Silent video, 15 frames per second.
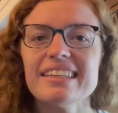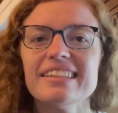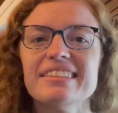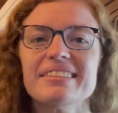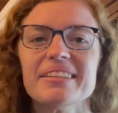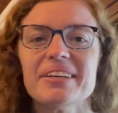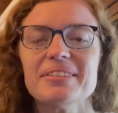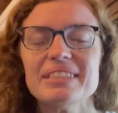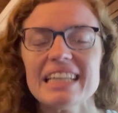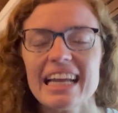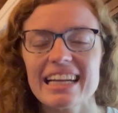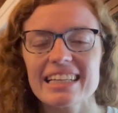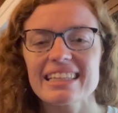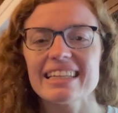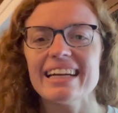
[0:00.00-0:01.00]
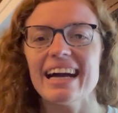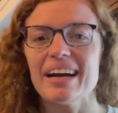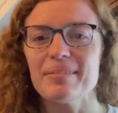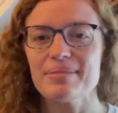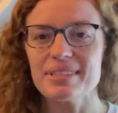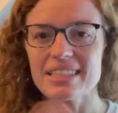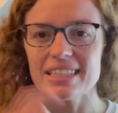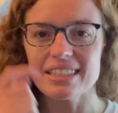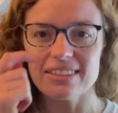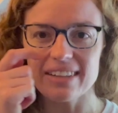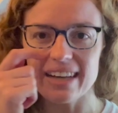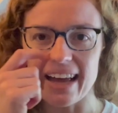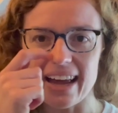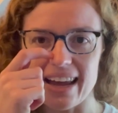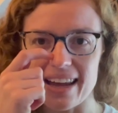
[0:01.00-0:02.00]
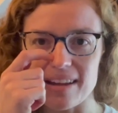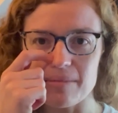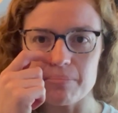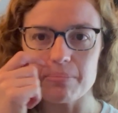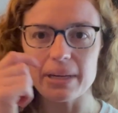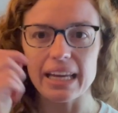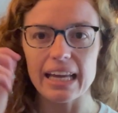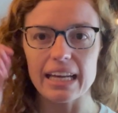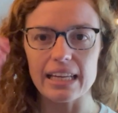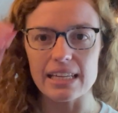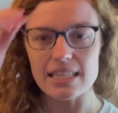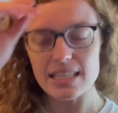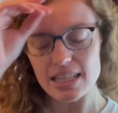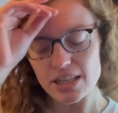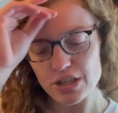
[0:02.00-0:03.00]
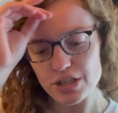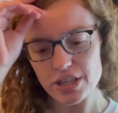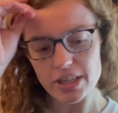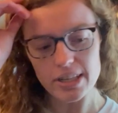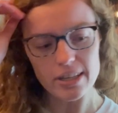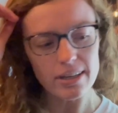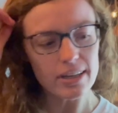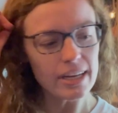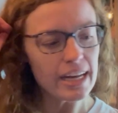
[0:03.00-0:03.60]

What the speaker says: So technically I'm still a beginning teacher.